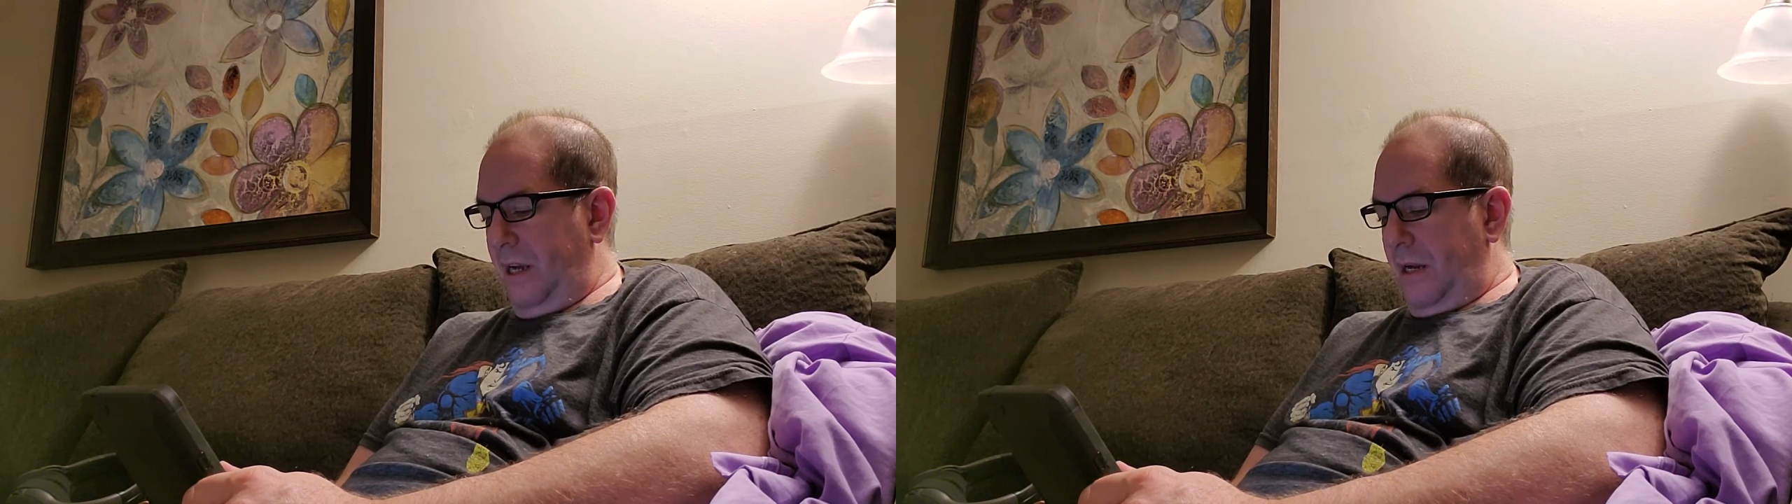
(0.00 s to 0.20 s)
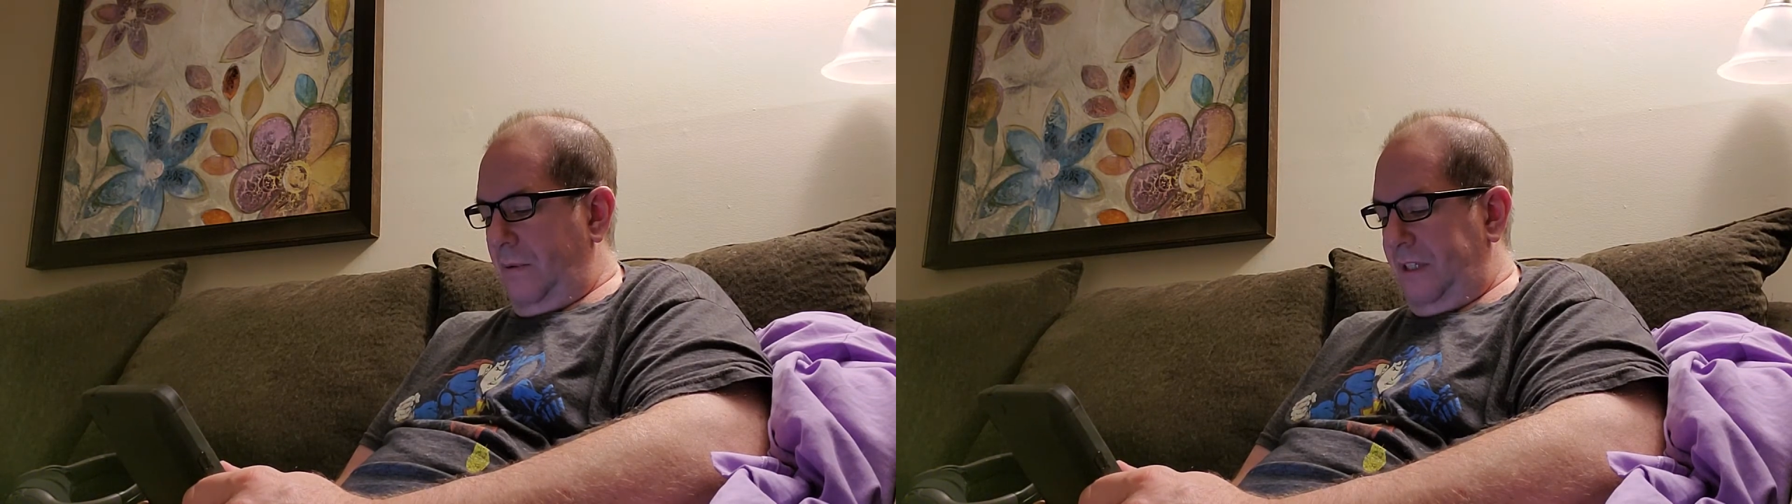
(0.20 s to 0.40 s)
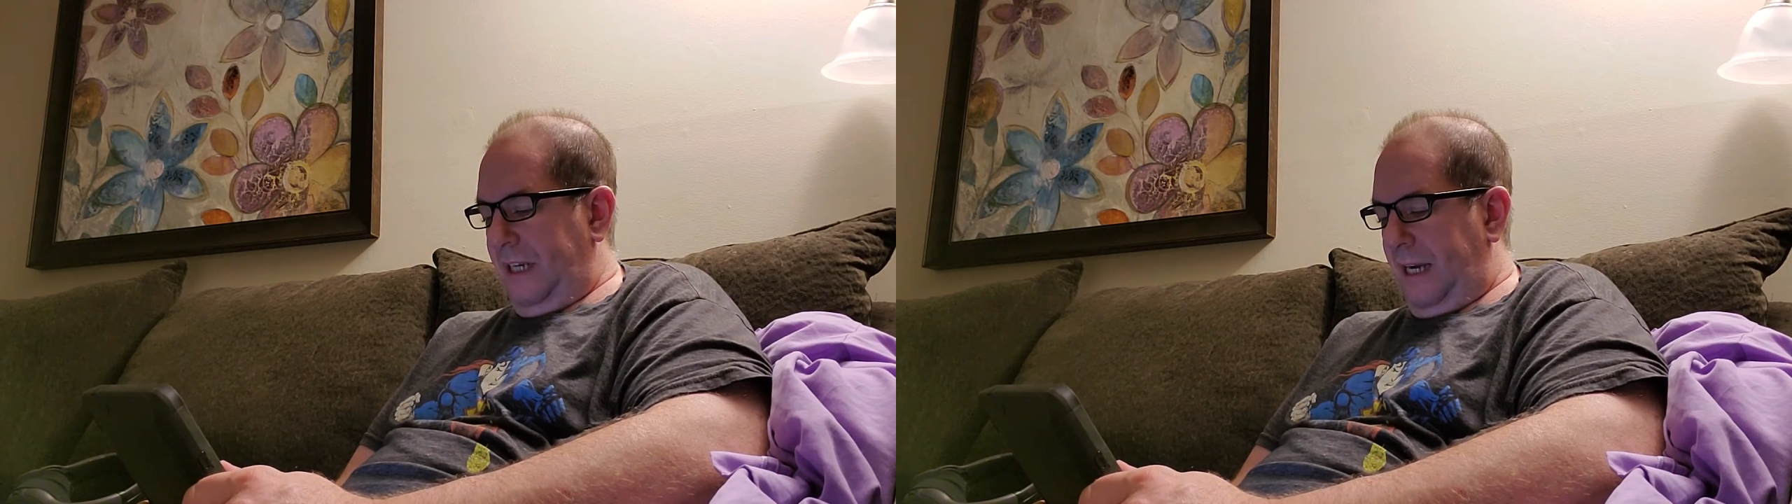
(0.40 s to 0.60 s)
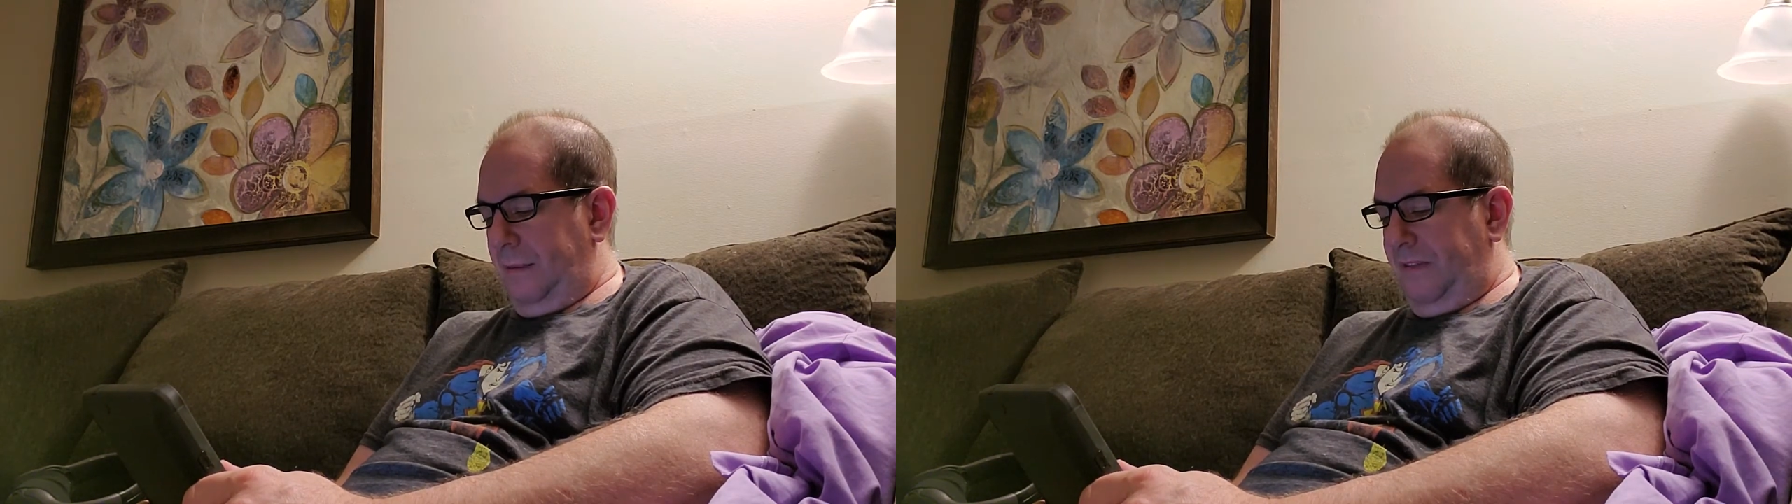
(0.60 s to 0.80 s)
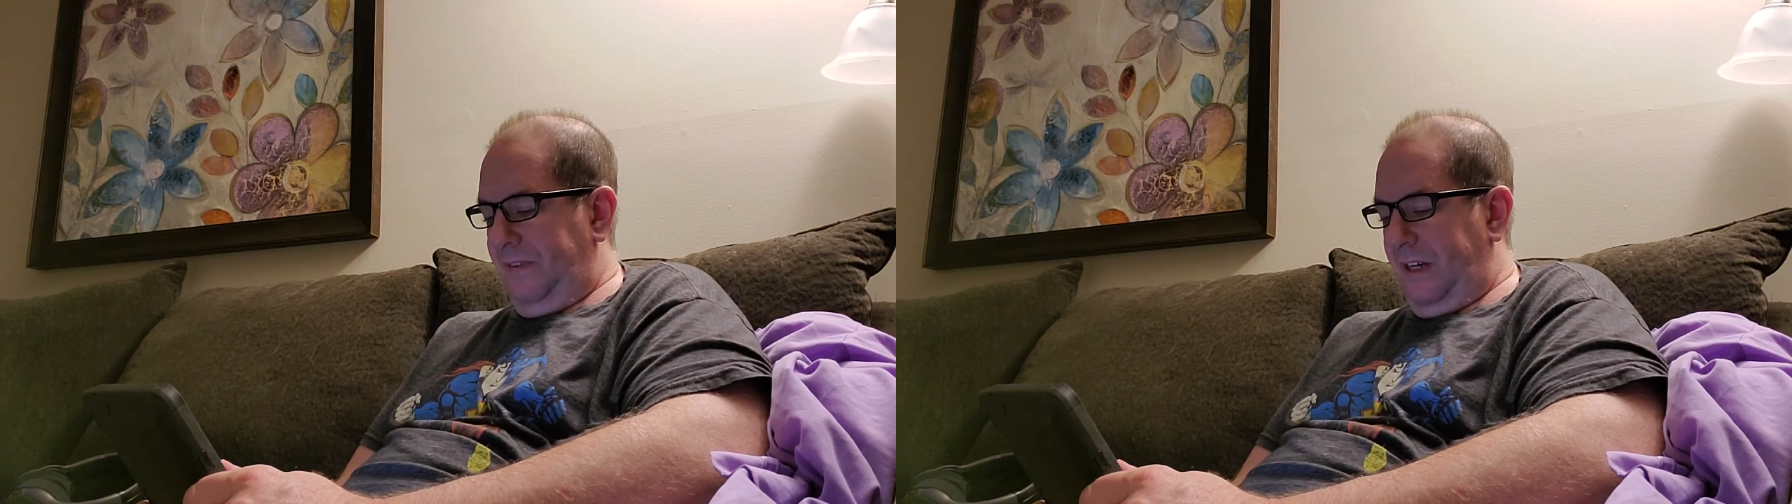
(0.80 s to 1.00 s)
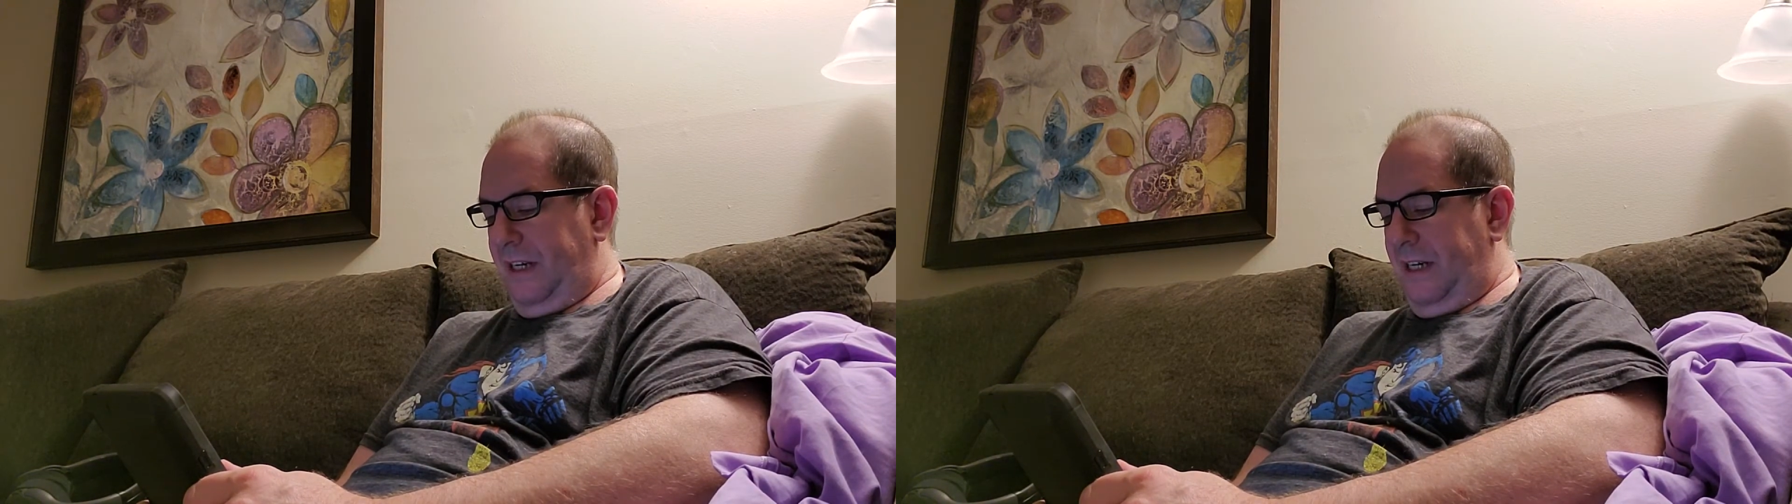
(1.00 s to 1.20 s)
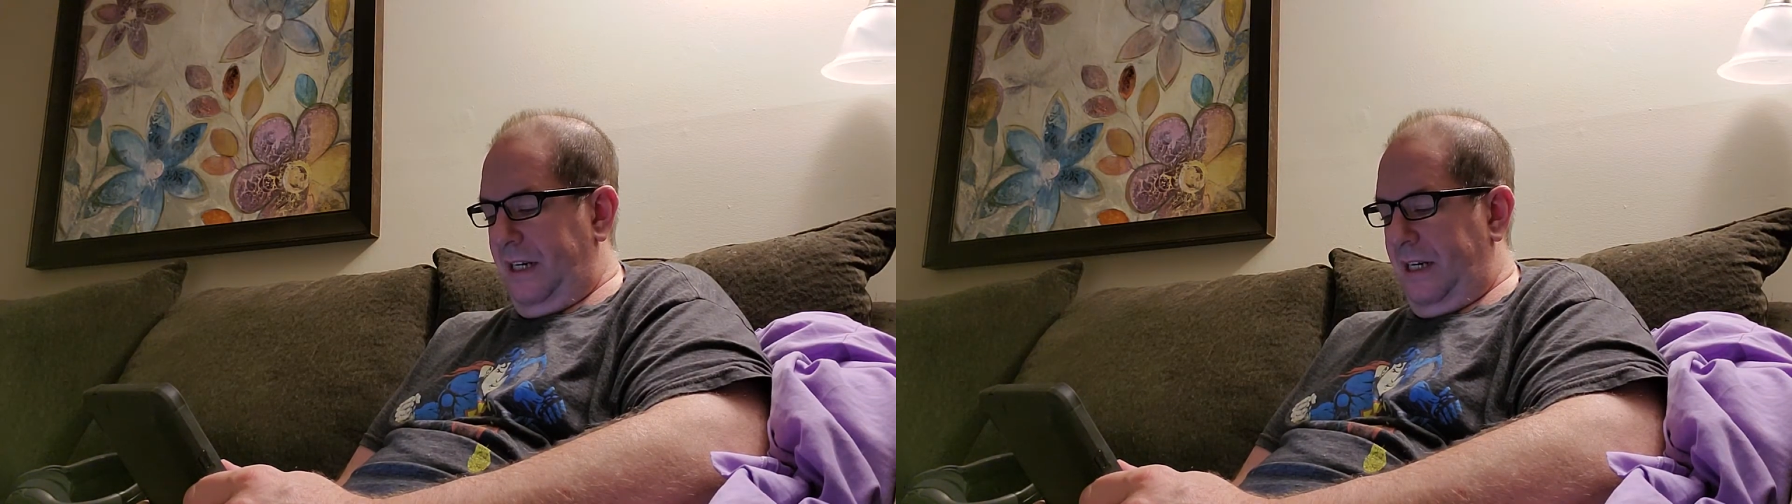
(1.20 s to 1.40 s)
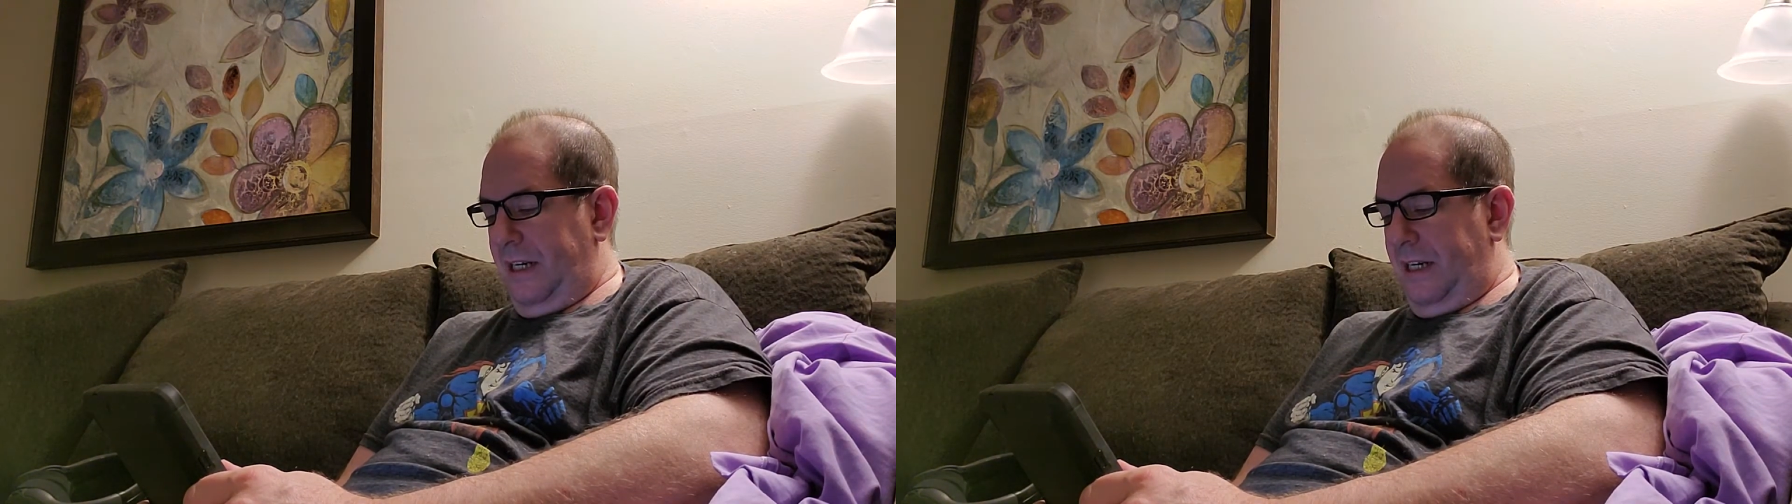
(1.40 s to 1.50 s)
When Thomas Finn and